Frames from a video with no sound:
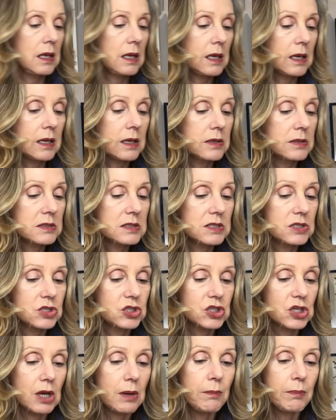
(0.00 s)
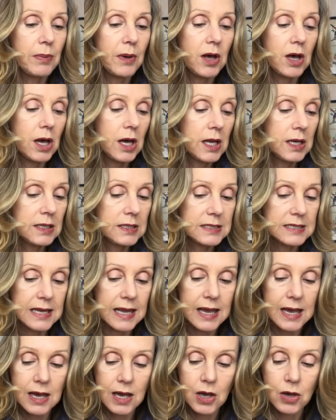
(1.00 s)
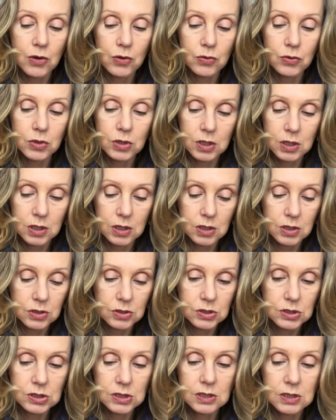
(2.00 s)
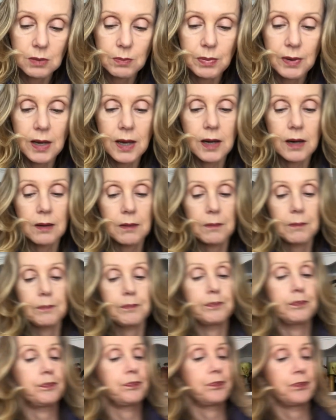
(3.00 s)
is jump on down to the bottom.